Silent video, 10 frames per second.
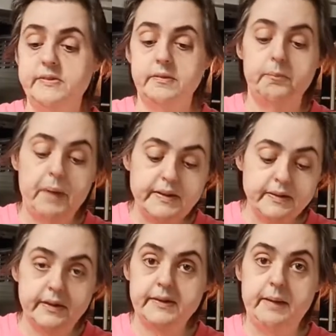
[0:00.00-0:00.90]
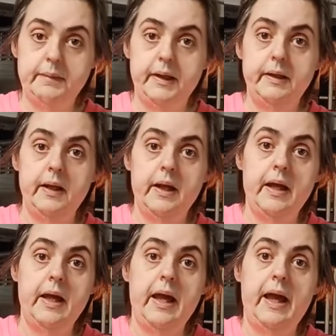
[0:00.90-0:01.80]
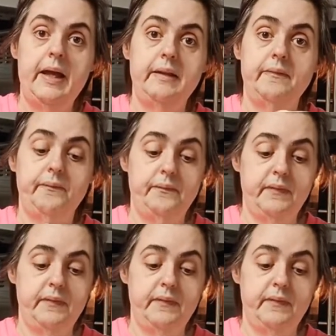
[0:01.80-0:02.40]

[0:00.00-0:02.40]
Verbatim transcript: this basically the same thing. Basically,